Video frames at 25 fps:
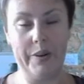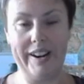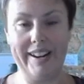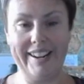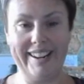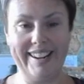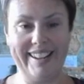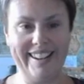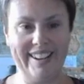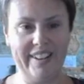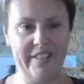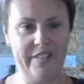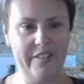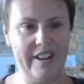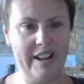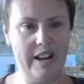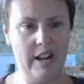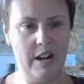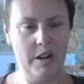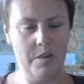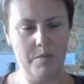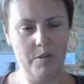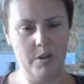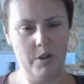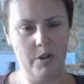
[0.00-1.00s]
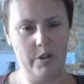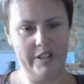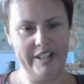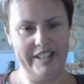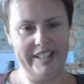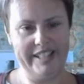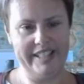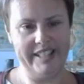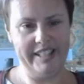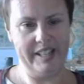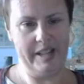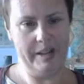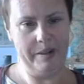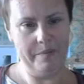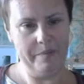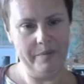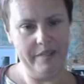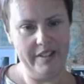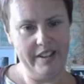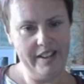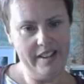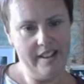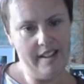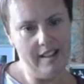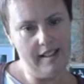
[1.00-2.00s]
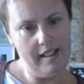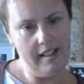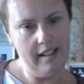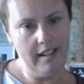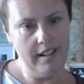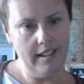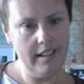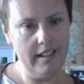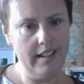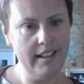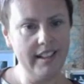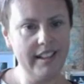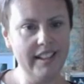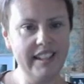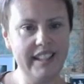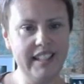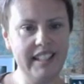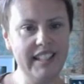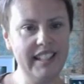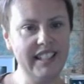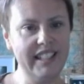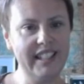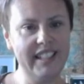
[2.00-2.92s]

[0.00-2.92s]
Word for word: I'm sorry for being crooked right now for how I'm holding this up.